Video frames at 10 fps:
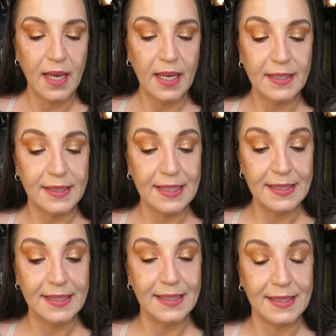
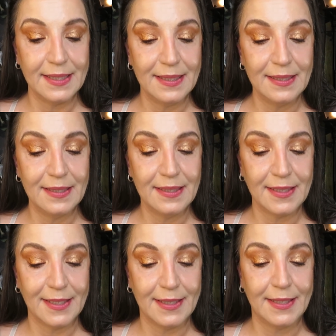This is
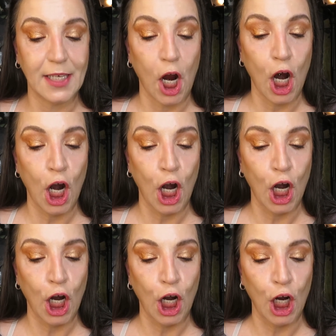
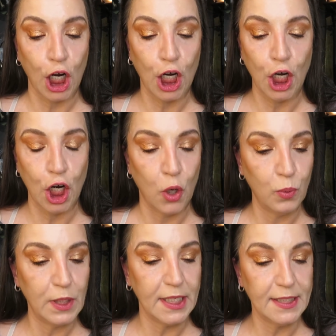dark.
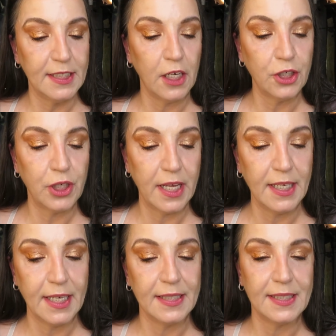No, let's not try
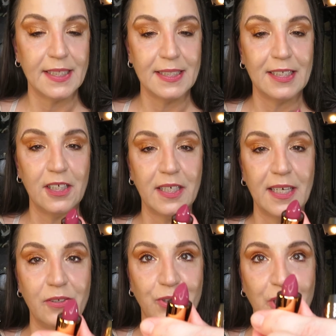the Yensa, because look at
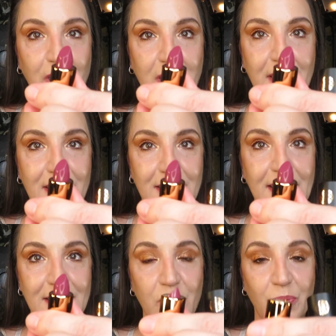how dark it is.
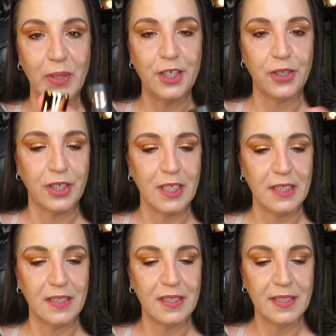That's a winter
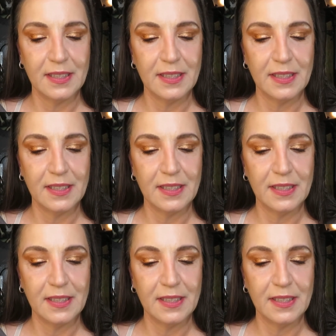color.